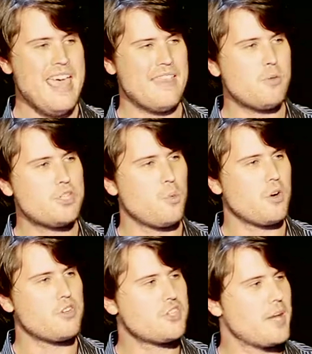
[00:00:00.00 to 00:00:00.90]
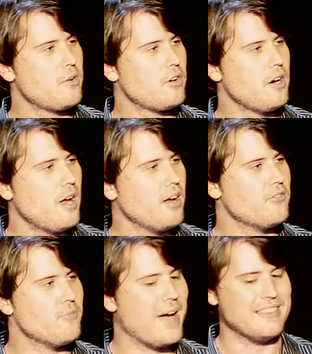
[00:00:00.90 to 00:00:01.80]
That was the worst summer
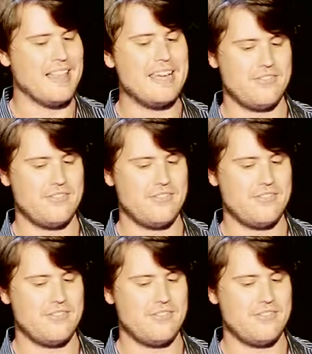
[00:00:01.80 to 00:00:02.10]
of my life.